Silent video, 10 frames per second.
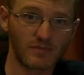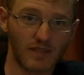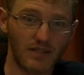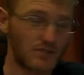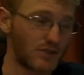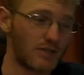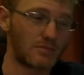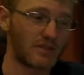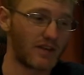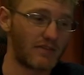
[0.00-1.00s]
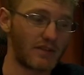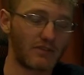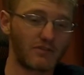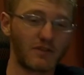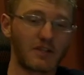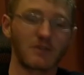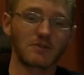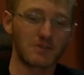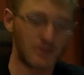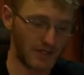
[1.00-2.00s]
I dreamed of having a
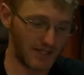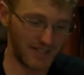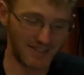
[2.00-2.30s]
fingers unit.